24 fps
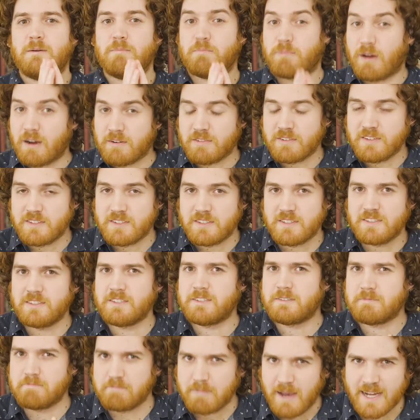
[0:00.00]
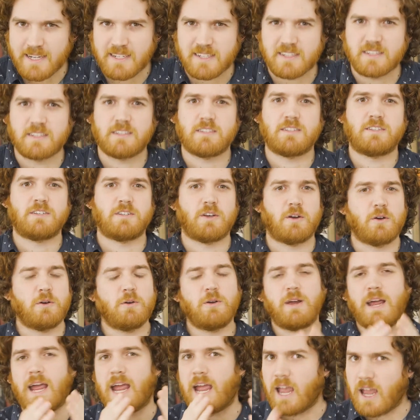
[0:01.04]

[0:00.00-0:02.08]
Preferences matter, so